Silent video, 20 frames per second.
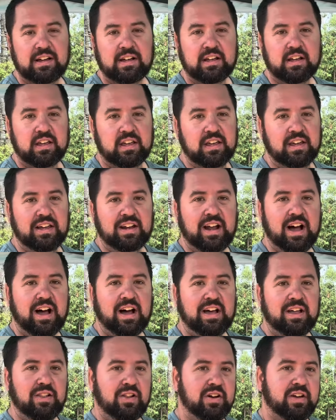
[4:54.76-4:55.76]
he and
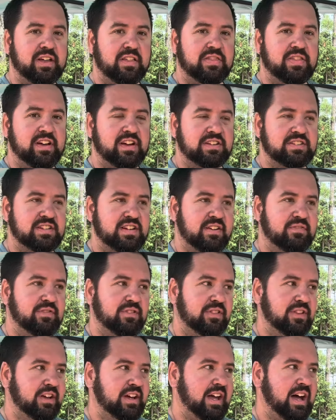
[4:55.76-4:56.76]
I look at things
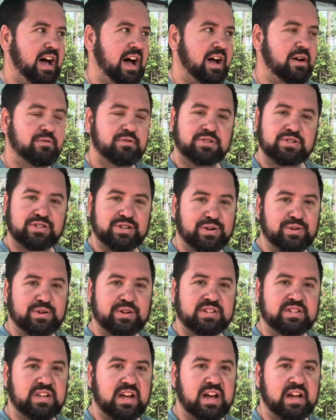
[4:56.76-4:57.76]
differently. I was so
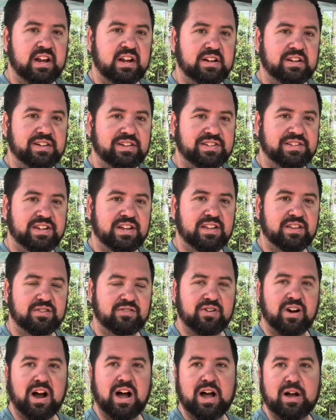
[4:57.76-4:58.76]
excited to see the
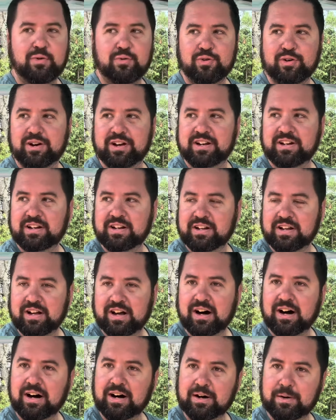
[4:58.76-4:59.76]
dry wood.
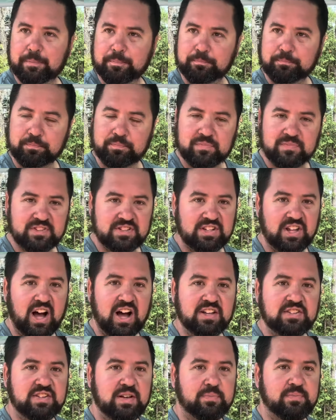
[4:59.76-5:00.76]
It's
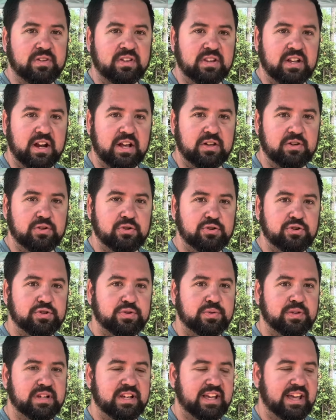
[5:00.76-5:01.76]
not something that I
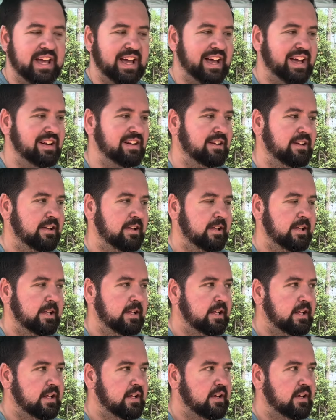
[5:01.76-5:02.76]
usually get.
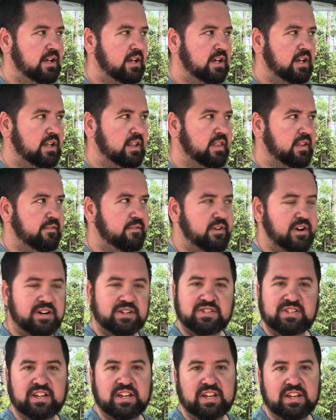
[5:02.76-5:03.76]
The
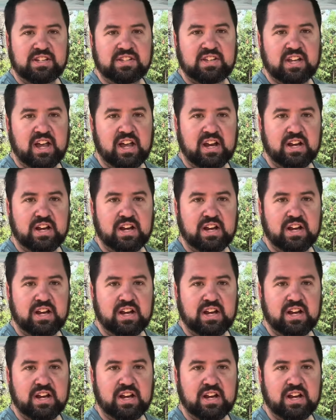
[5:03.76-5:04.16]
first thing he said